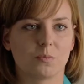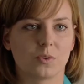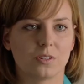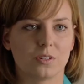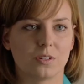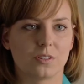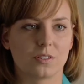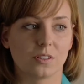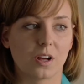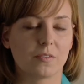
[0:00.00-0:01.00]
someone to,
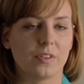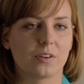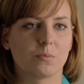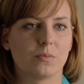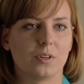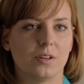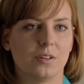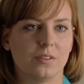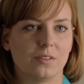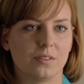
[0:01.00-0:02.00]
to love them.
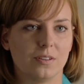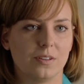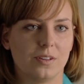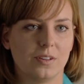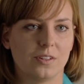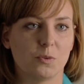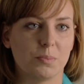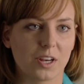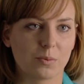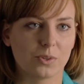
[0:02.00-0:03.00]
And to
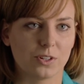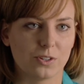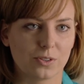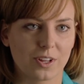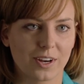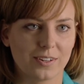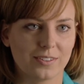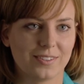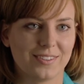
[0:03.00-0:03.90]
be able to do that,